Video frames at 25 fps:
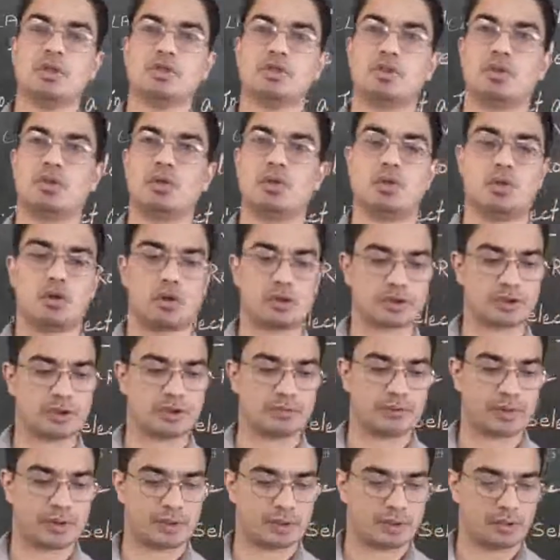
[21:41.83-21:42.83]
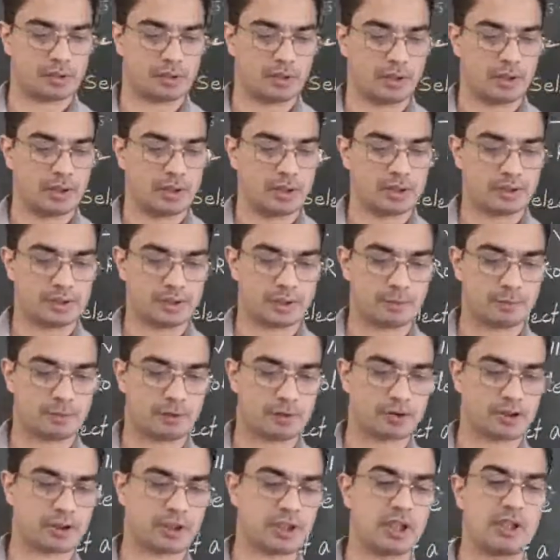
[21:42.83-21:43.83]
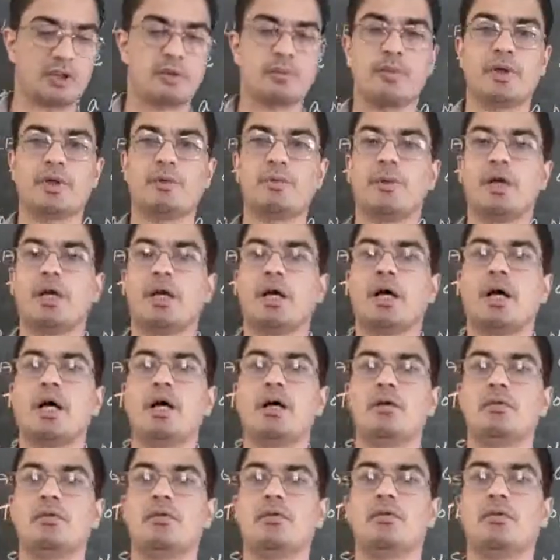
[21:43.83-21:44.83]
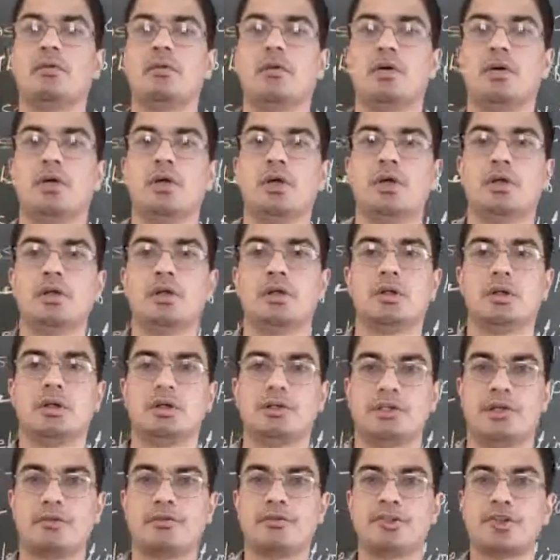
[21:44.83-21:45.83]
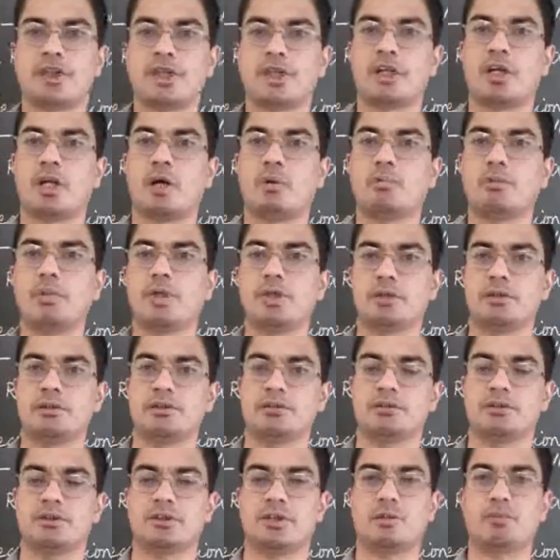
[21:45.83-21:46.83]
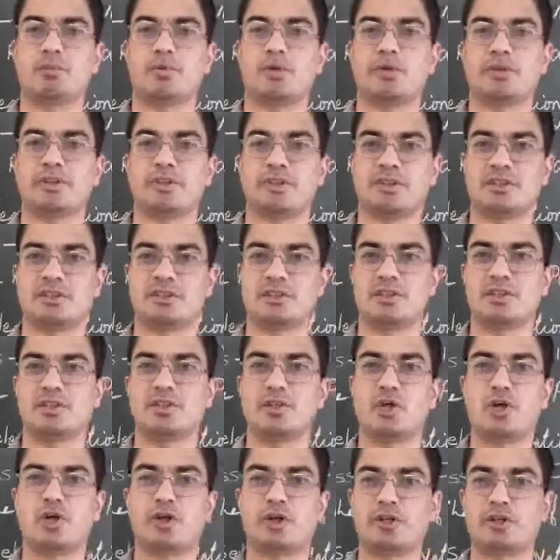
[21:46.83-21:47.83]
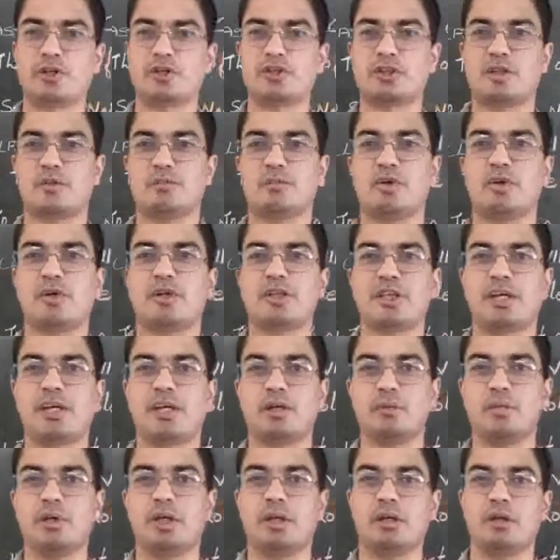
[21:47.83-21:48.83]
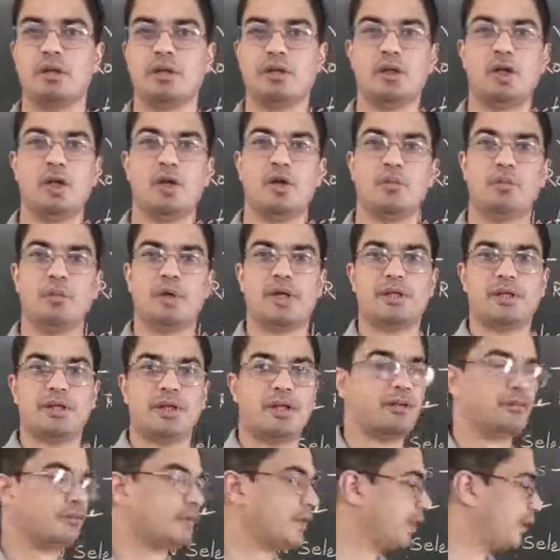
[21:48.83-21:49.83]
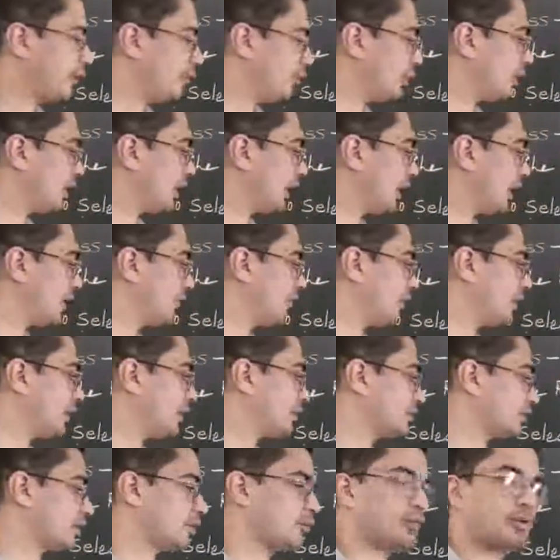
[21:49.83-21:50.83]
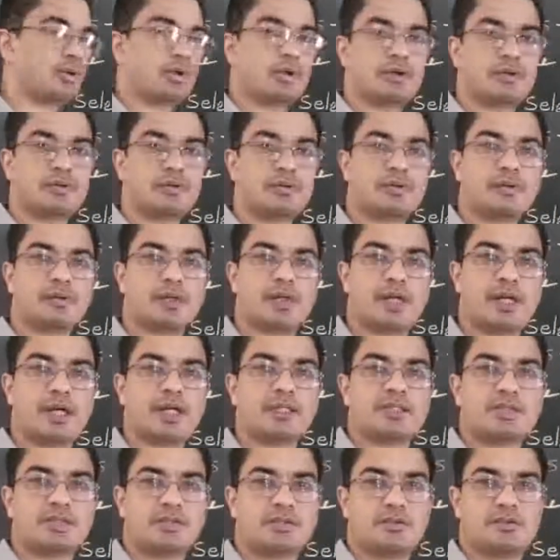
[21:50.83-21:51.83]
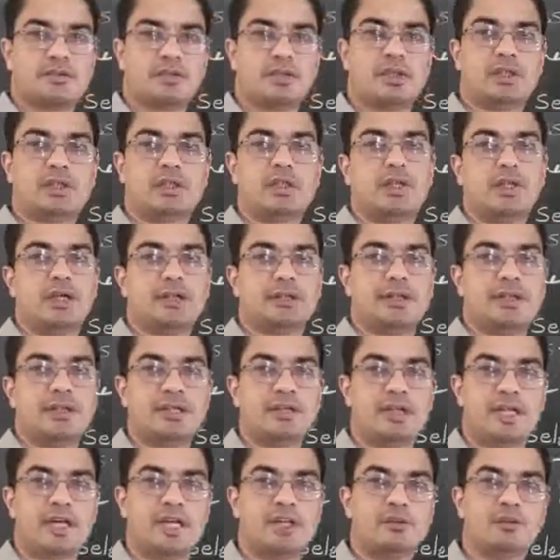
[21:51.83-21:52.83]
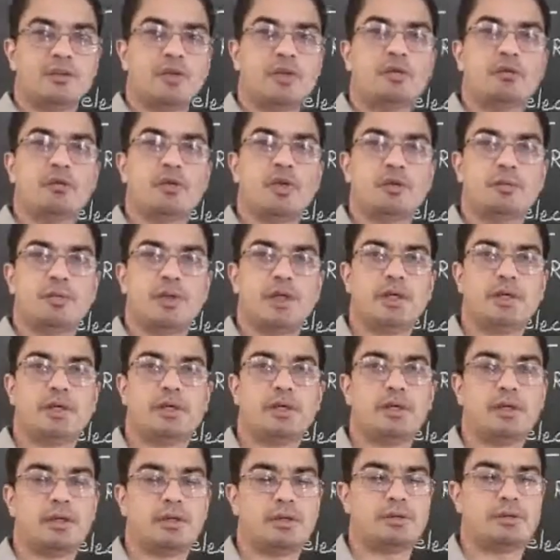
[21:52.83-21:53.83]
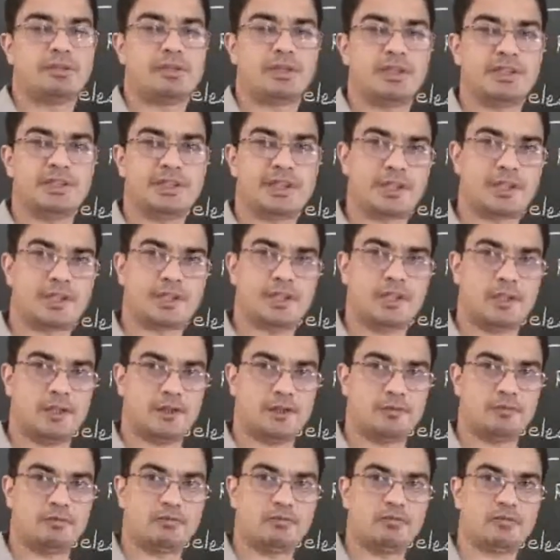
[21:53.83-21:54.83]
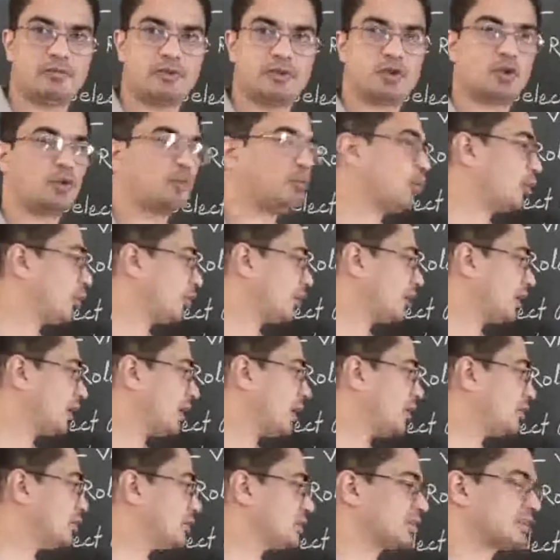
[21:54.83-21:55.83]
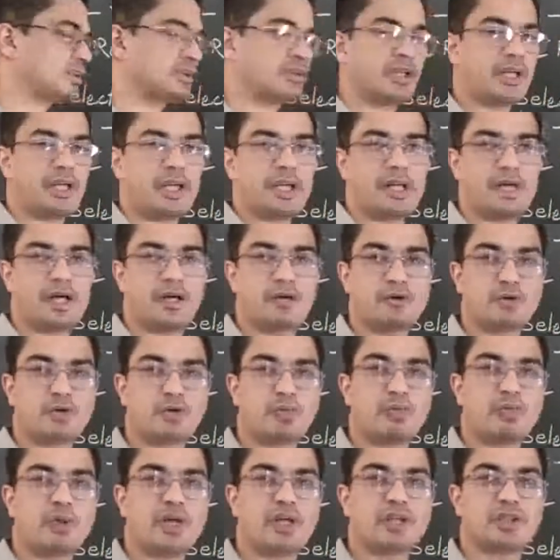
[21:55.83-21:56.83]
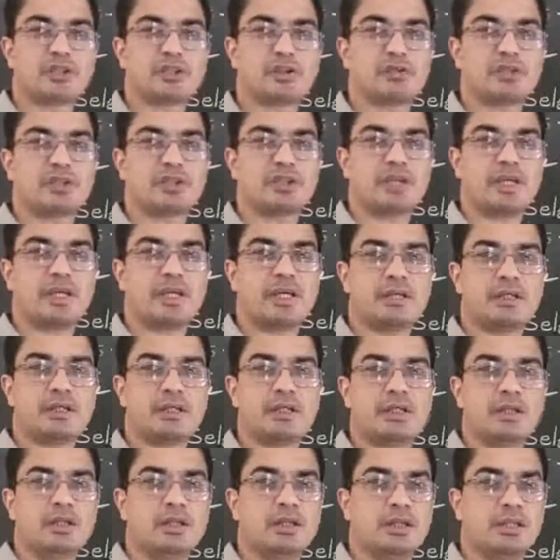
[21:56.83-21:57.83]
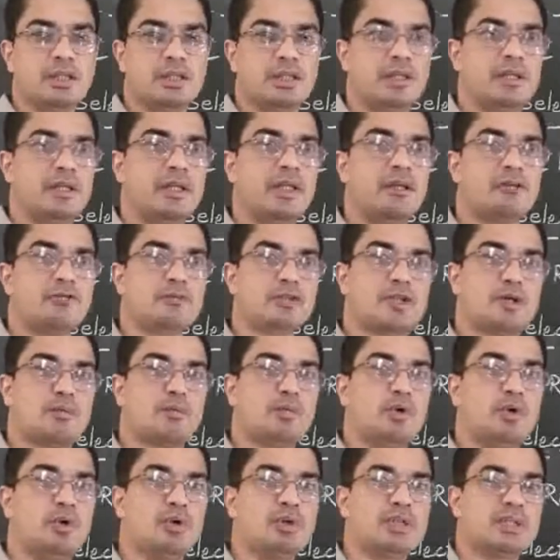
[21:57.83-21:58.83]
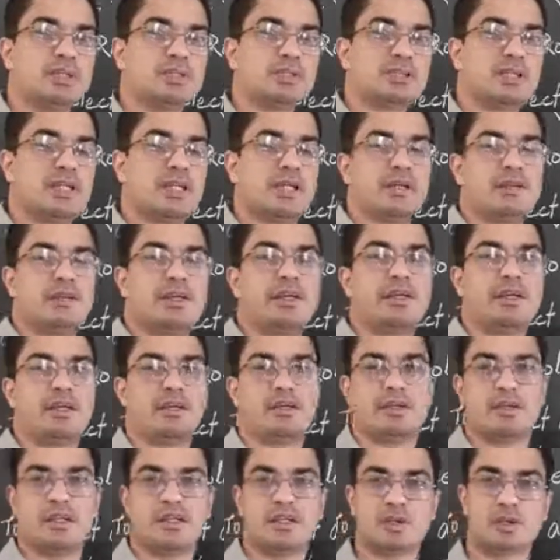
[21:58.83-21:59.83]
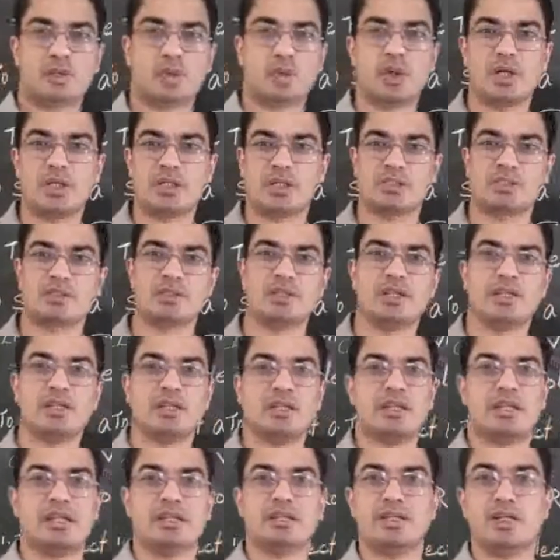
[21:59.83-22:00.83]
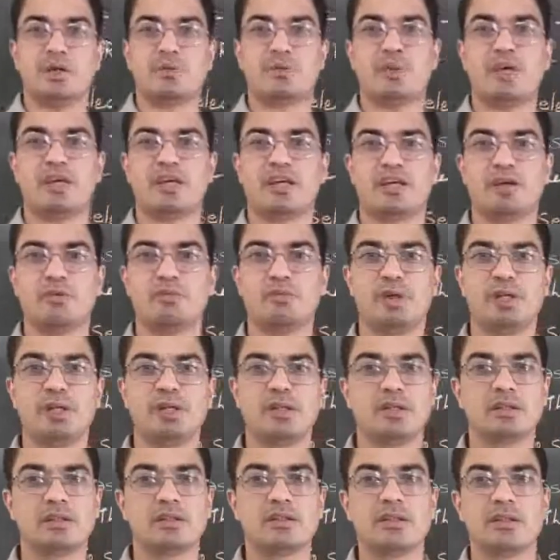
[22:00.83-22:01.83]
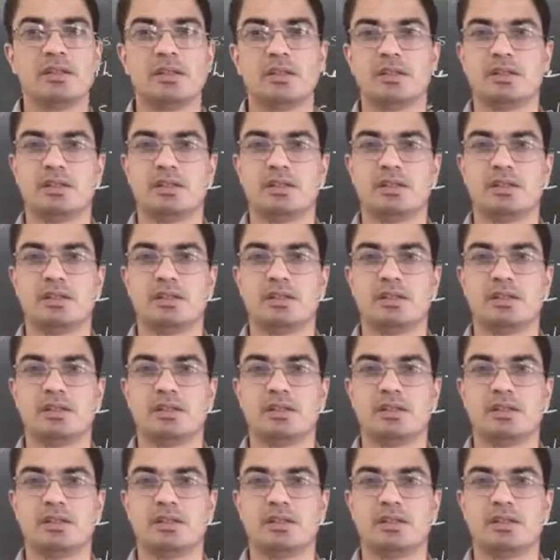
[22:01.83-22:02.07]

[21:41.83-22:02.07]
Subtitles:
So Lok Sabha, suppose government may have sufficient number supporters in order to support that bill. But if they don't have enough support from the Rajya Sabha, then that bill will be rejected. So both houses they have to make sure that enough supporters are there. Otherwise, they make a bill,